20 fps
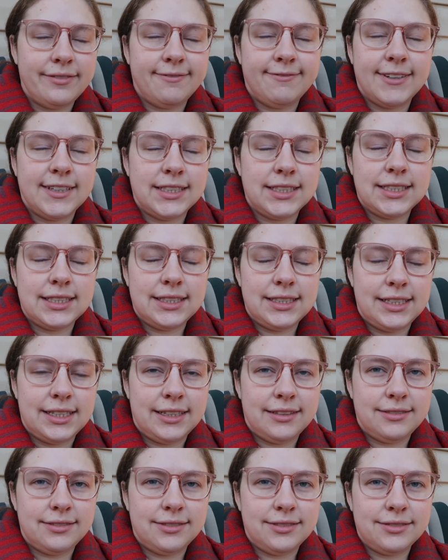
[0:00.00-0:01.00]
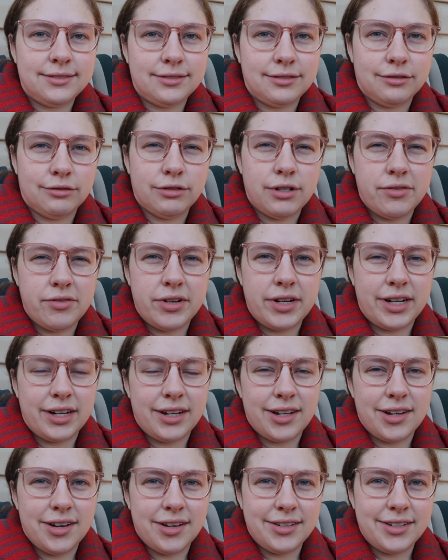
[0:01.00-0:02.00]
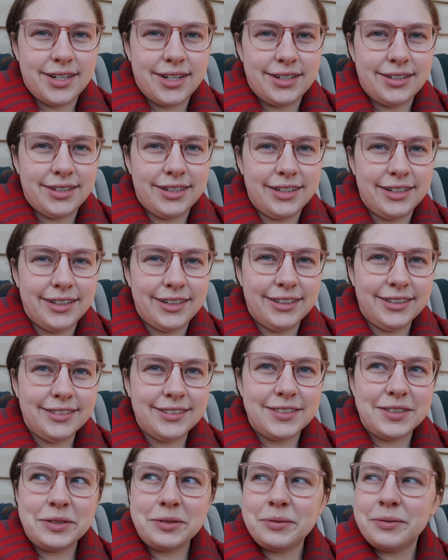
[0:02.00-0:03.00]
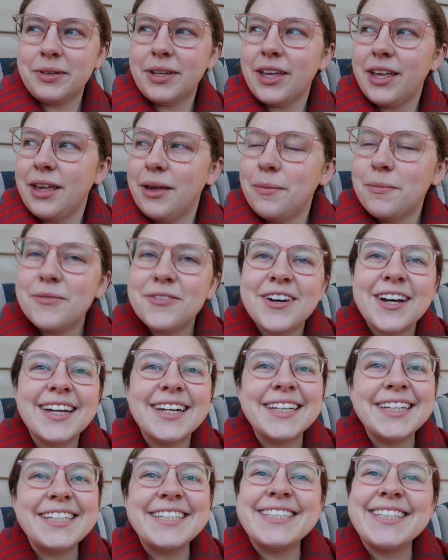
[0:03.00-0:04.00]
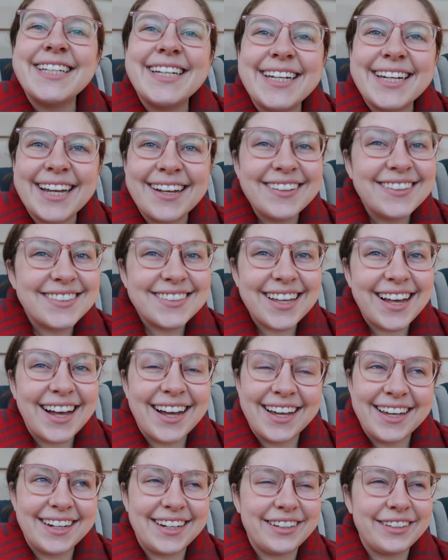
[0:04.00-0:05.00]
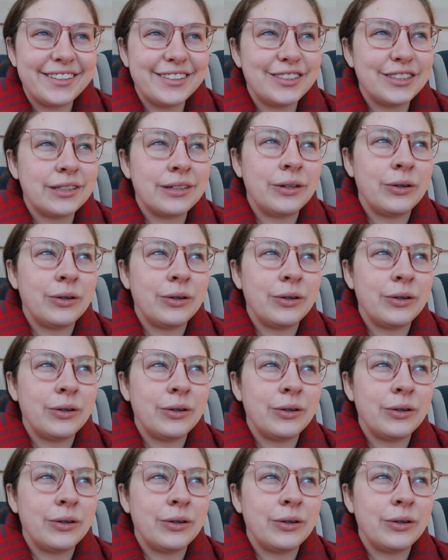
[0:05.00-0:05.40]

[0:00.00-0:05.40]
Fun stuff. Riveting content here. So finally sitting outside, and it's